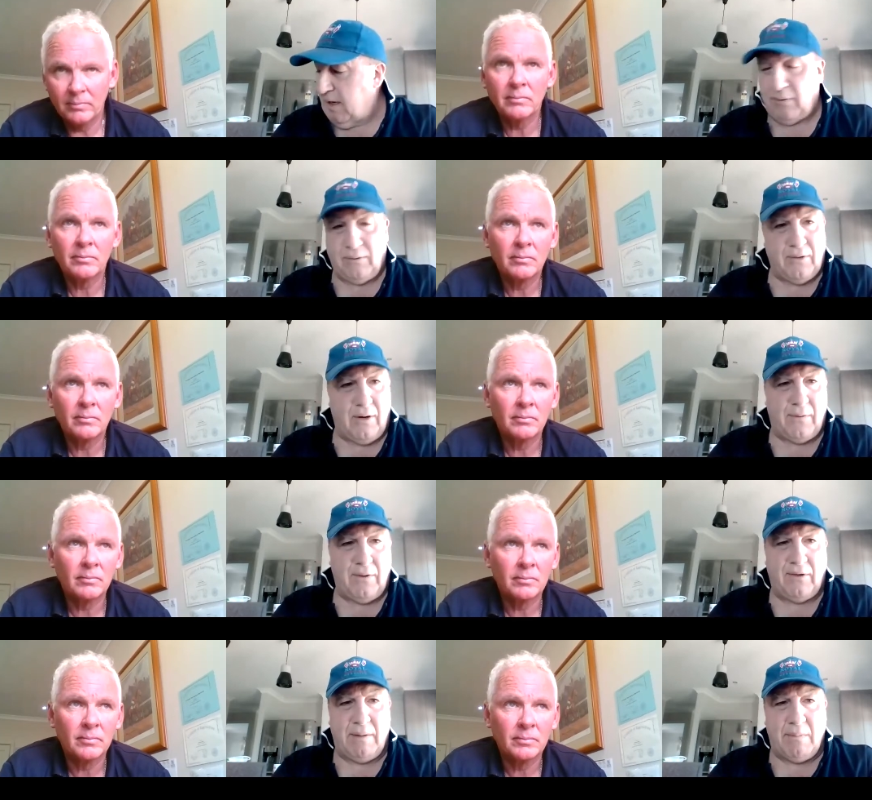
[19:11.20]
Speaker 1: Hasselhoff
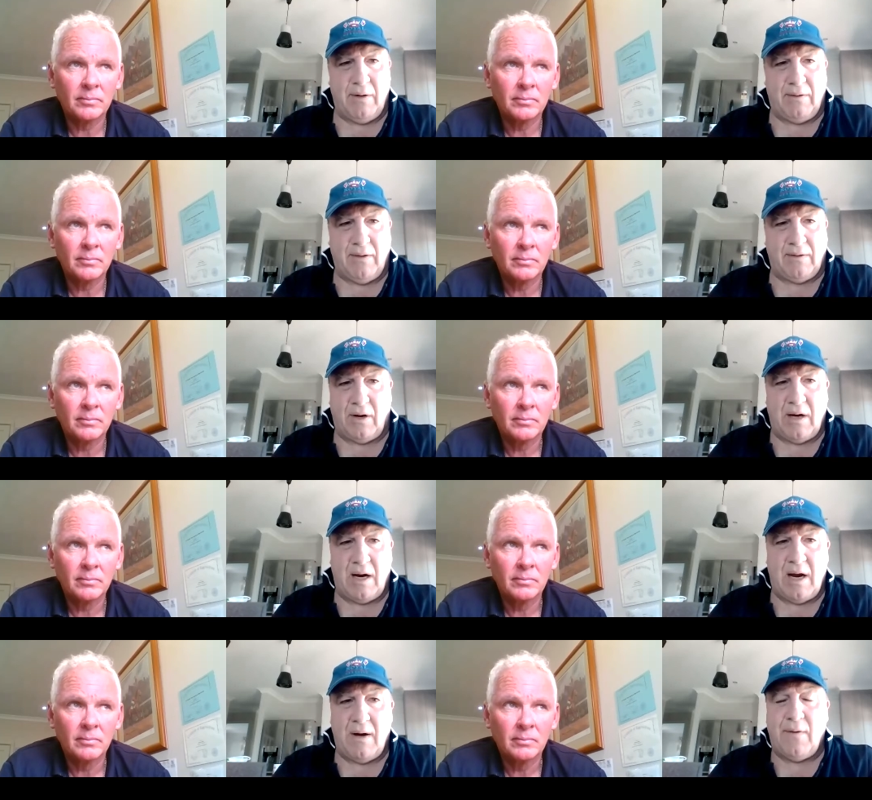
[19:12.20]
and Sea Princess. I
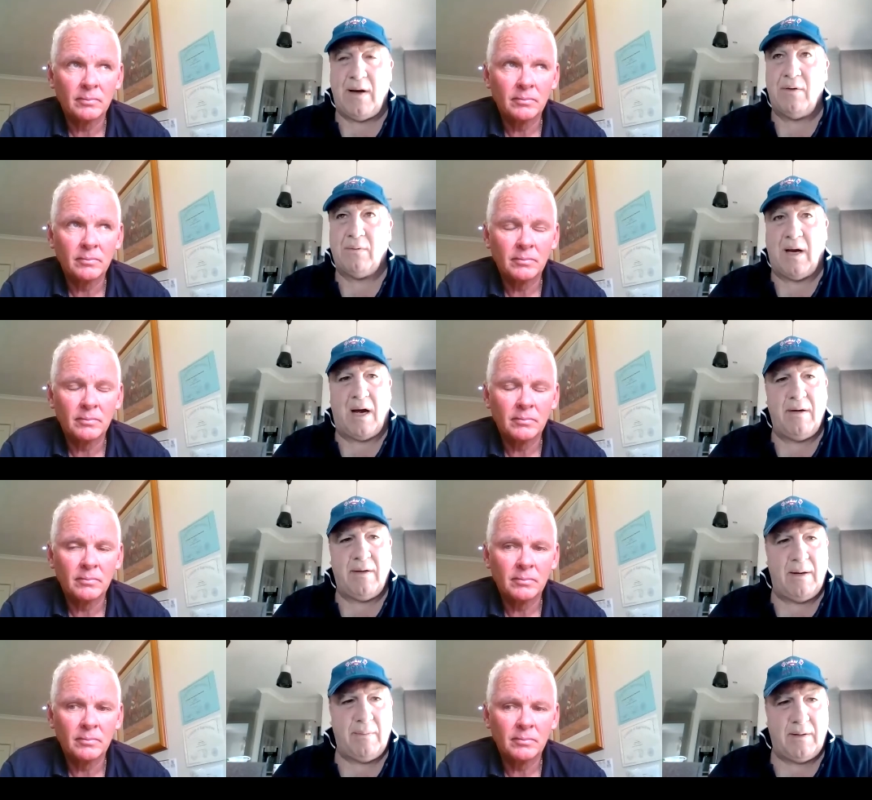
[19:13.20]
don't know if any will go
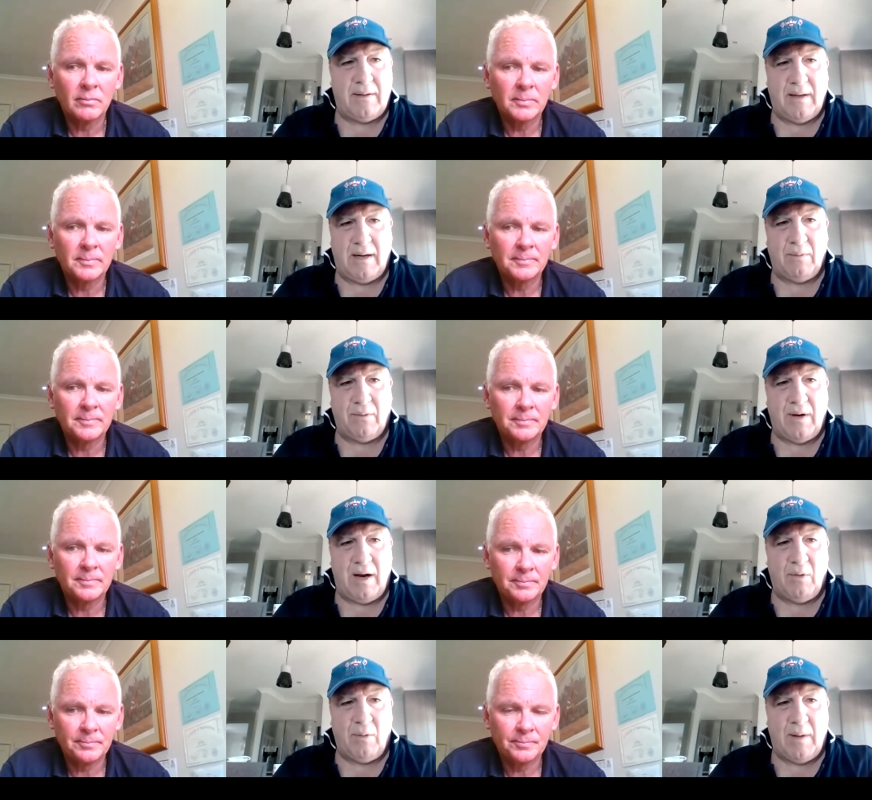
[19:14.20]
there, but uh, we'll
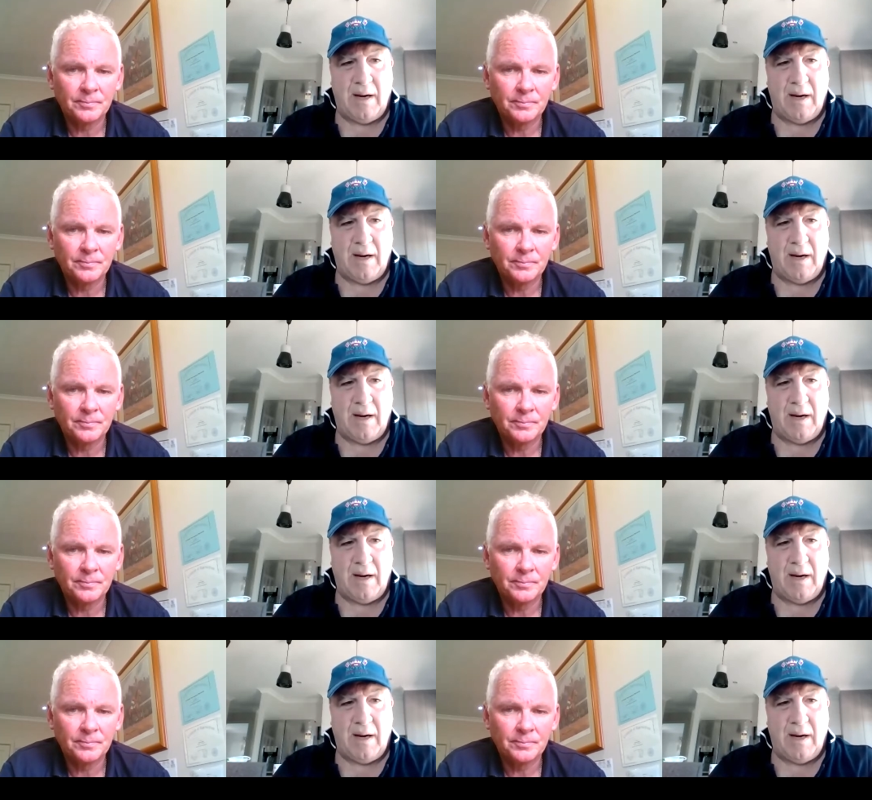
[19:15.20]
know more